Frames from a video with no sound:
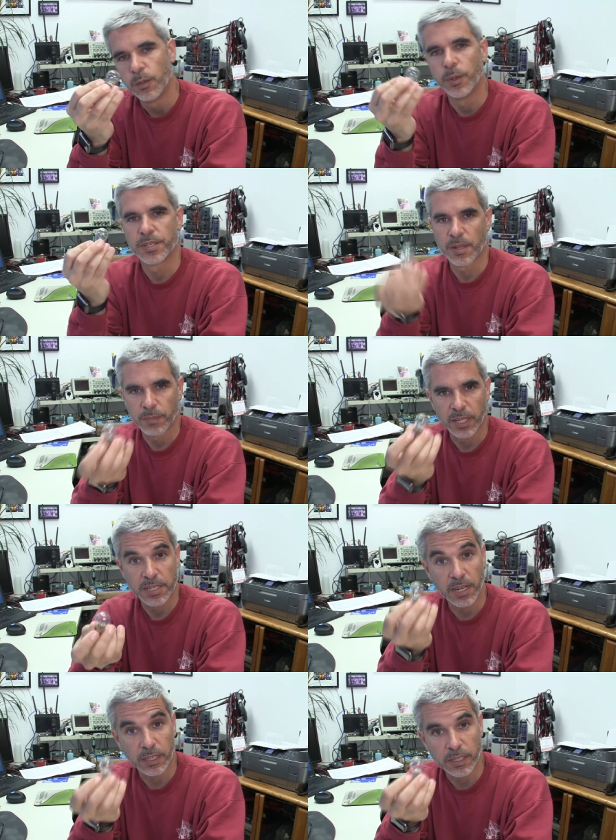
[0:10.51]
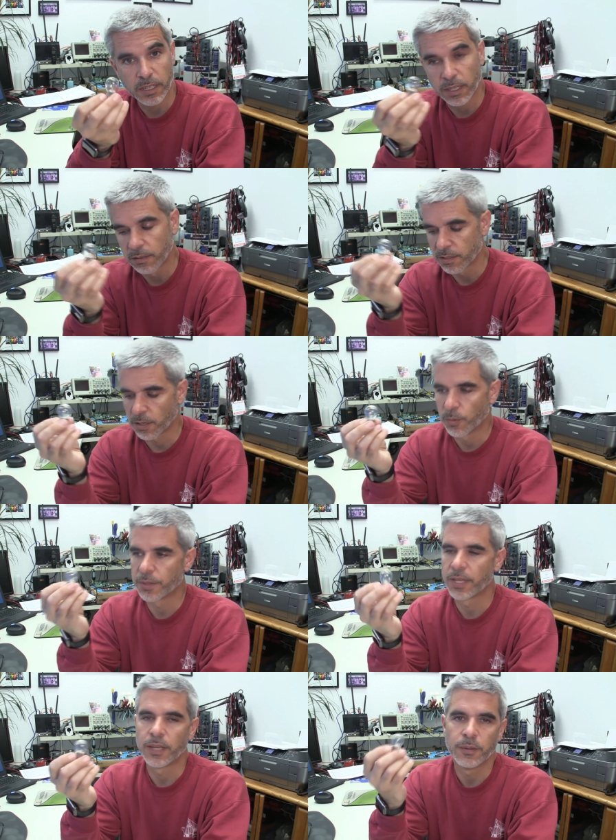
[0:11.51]
with something that's LED. So
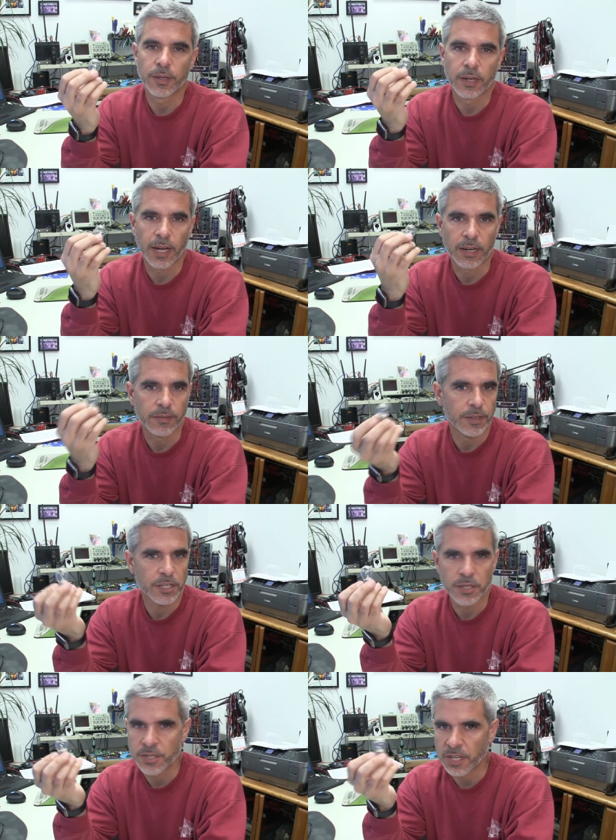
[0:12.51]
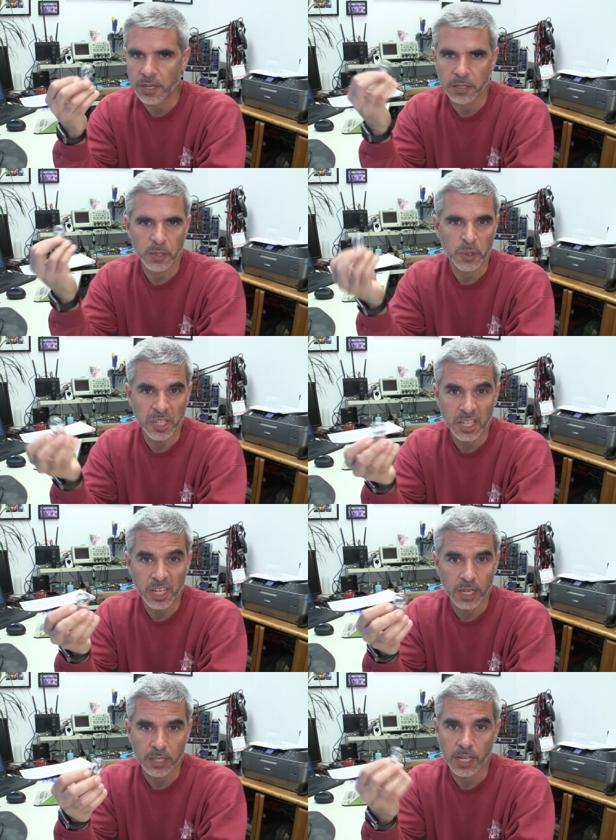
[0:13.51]
with that you get a higher efficiency, lower
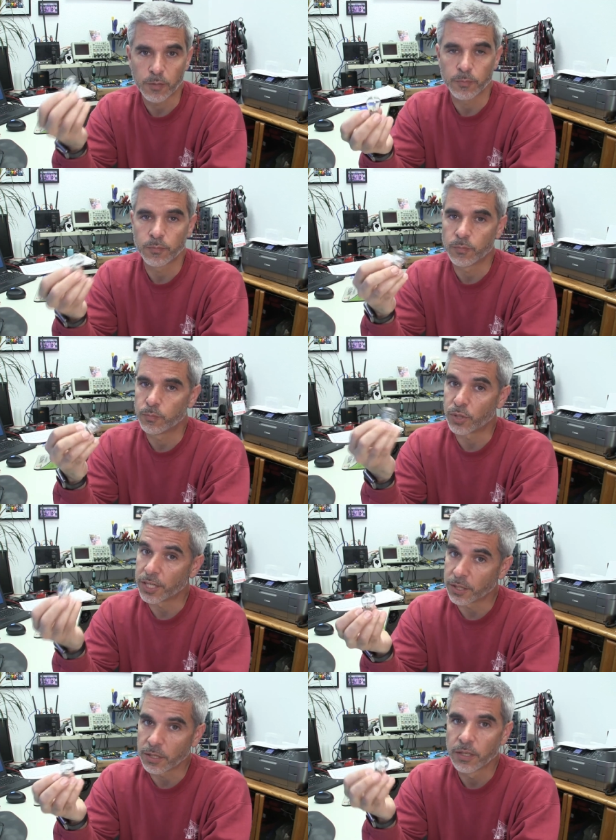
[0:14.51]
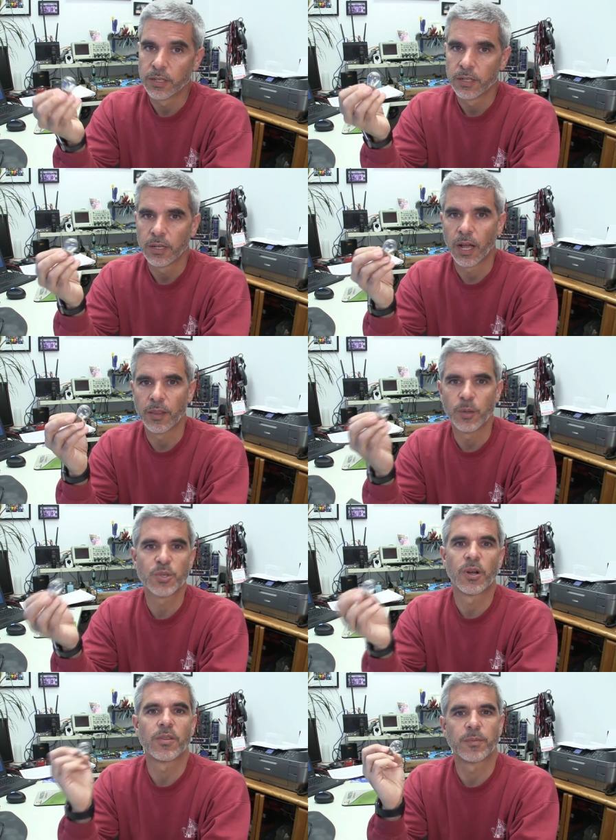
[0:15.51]
heat, a lot brighter.
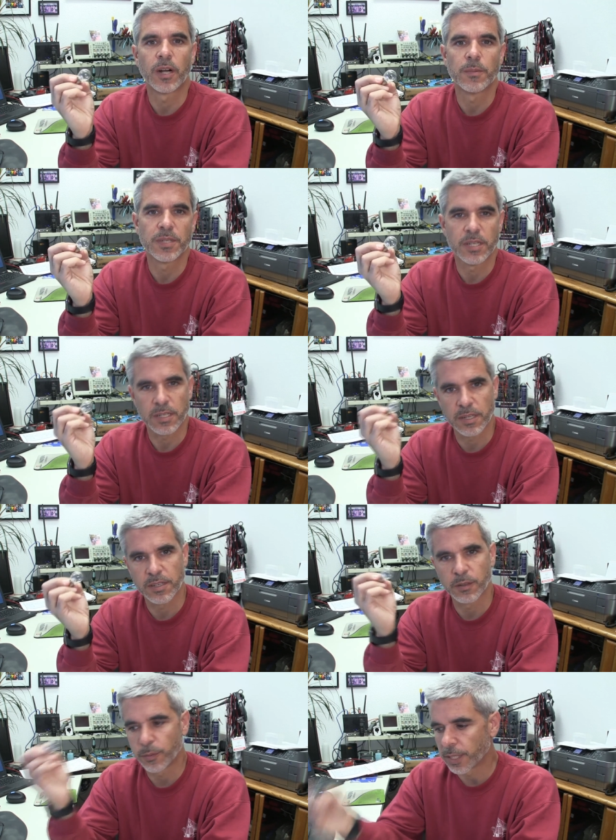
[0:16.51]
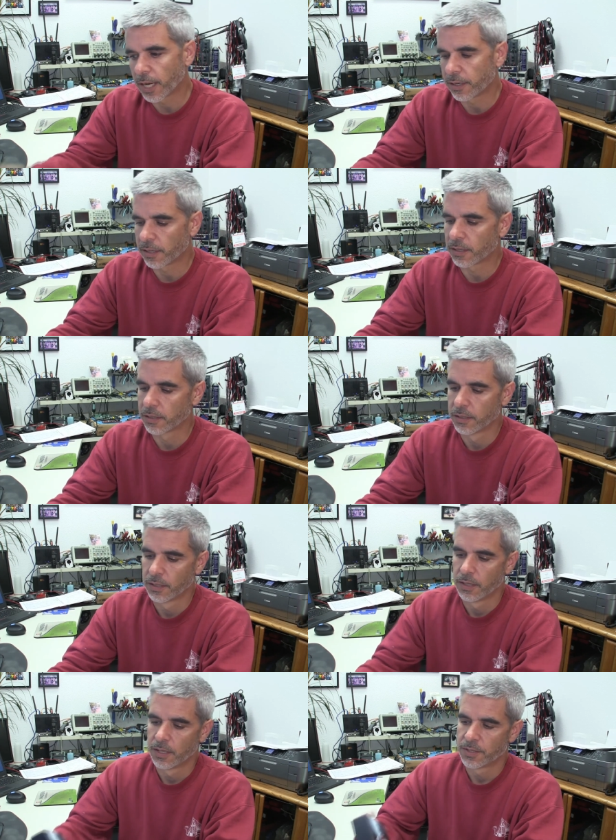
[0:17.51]
Those are all the promises. Let's see what we got here.
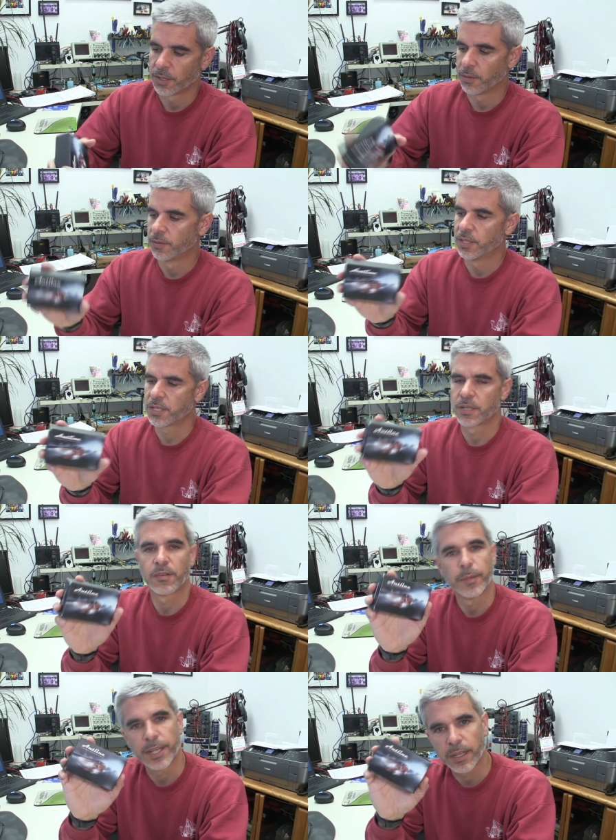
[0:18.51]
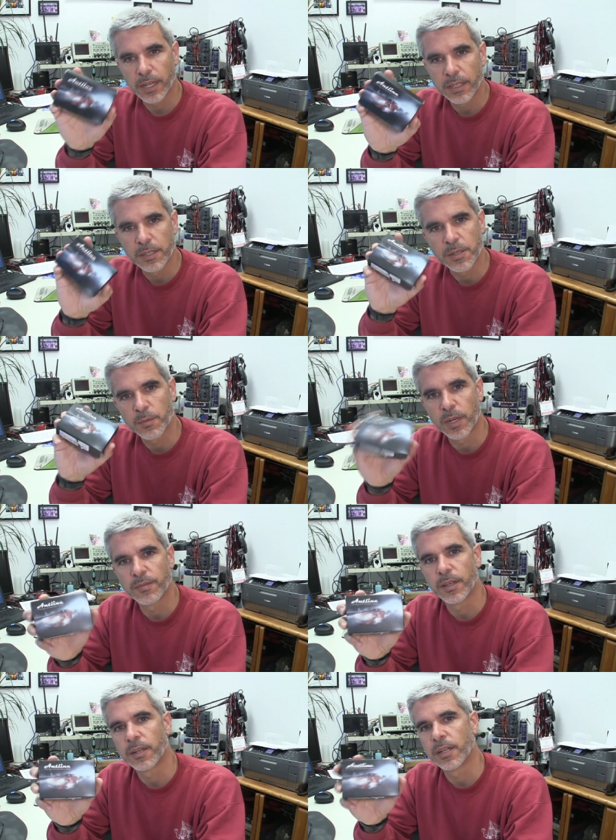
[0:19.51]
So this is from Antline. This is one I
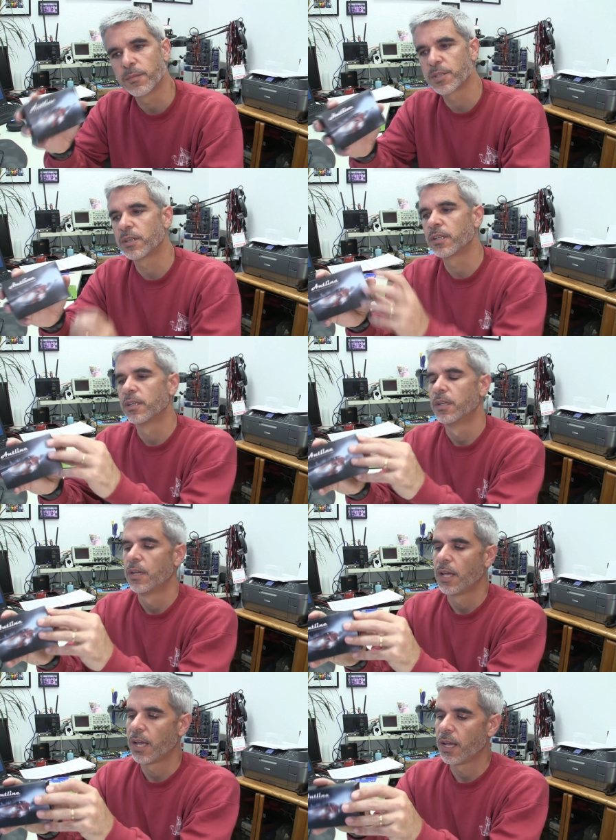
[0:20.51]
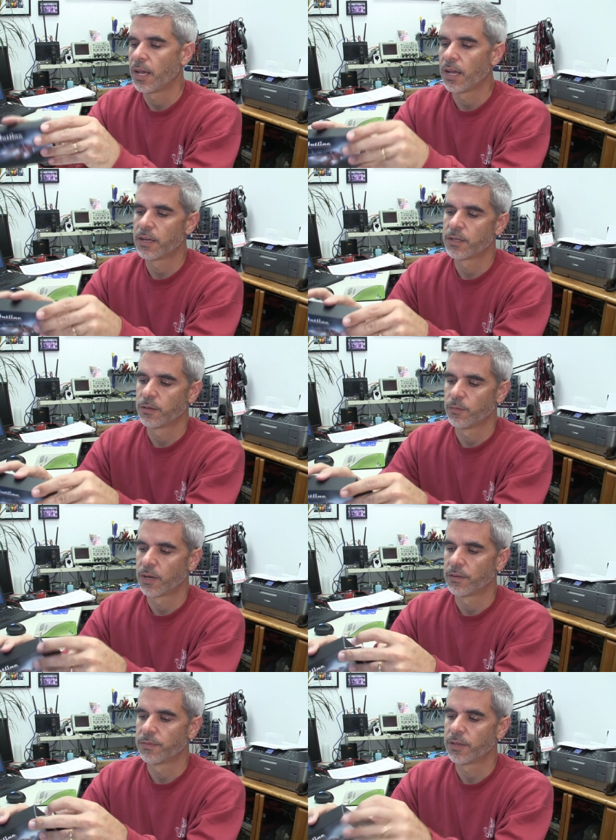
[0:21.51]
found on Amazon. And
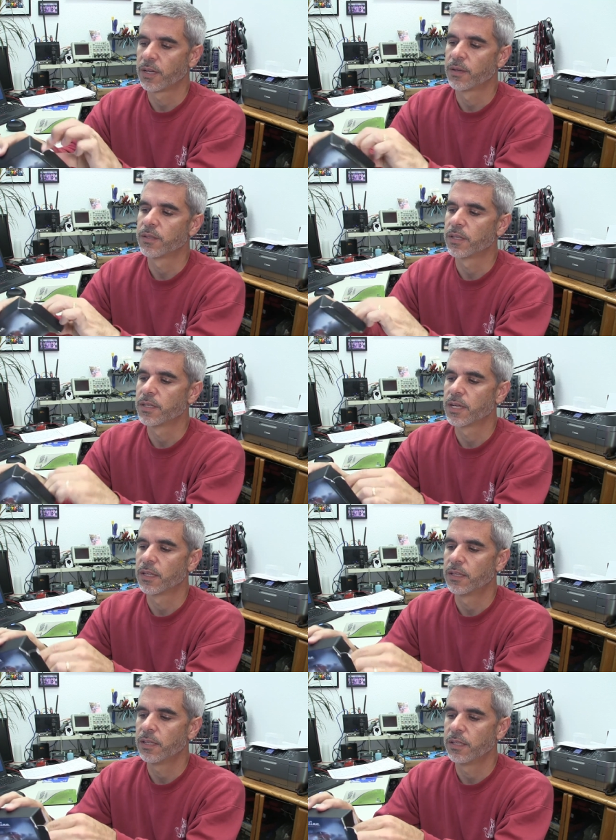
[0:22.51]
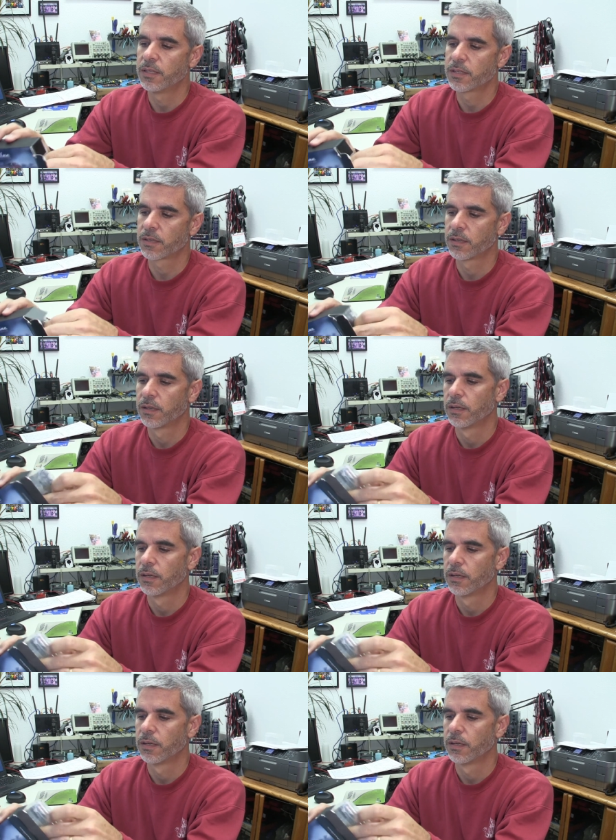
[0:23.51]
what I found is that these